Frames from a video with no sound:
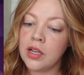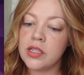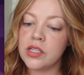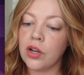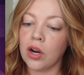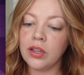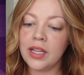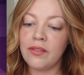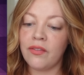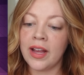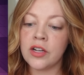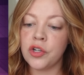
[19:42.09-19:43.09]

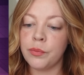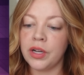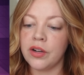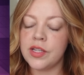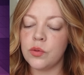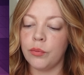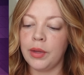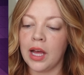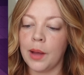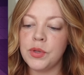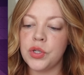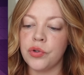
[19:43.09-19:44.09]
Scarlett Vandermeer is swimming
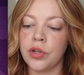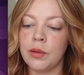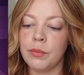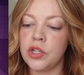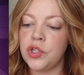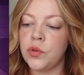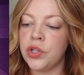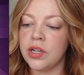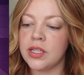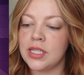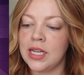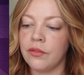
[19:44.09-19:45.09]
upstream, a junior
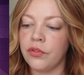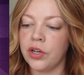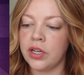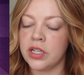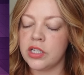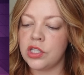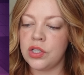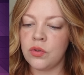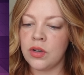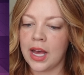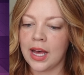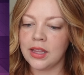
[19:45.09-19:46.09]
at Stanford and a
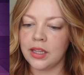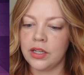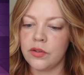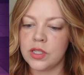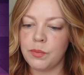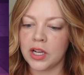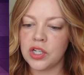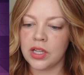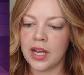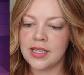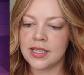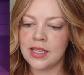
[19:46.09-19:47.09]
student athlete who
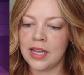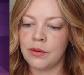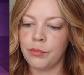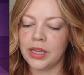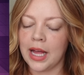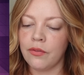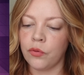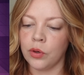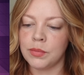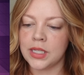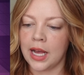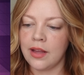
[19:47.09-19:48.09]
specializes in
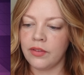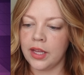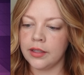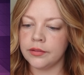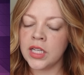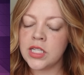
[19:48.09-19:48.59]
platform diving.